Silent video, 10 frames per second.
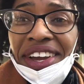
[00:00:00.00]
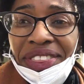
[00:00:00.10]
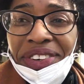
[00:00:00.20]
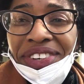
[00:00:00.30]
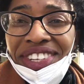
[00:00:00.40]

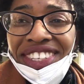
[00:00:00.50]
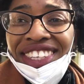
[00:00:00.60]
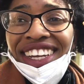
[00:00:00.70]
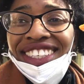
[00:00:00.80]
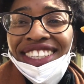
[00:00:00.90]
tokochi
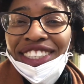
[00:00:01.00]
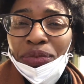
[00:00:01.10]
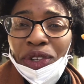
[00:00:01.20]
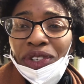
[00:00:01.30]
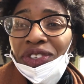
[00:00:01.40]
sauce
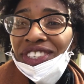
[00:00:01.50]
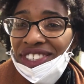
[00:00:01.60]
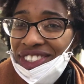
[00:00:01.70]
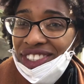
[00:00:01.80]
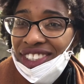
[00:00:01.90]
leans more
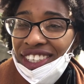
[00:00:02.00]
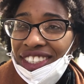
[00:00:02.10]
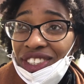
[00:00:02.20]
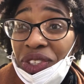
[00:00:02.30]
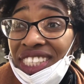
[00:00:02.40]
towards
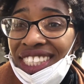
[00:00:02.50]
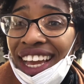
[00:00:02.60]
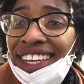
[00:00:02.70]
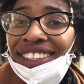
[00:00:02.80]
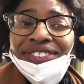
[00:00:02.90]
the sweet
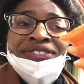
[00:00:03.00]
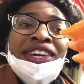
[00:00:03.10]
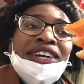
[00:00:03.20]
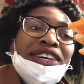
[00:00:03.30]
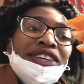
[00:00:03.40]
side.
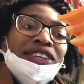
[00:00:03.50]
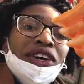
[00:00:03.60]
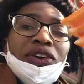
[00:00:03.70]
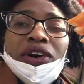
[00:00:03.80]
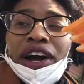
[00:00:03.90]

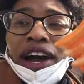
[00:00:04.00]
So